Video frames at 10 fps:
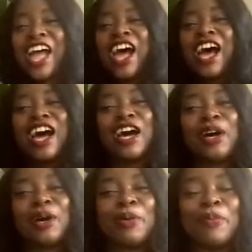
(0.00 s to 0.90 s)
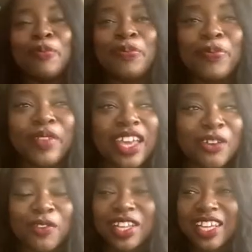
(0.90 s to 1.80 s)
um, it
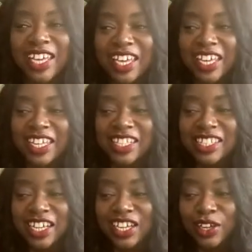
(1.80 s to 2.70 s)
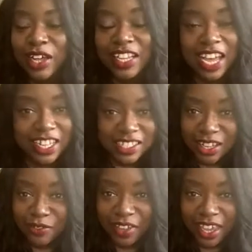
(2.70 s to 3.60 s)
really is a lot of
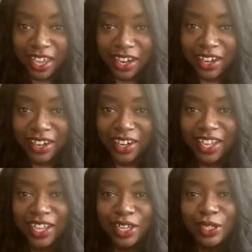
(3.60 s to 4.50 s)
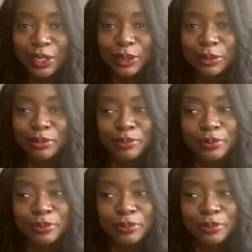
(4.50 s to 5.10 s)
self care. I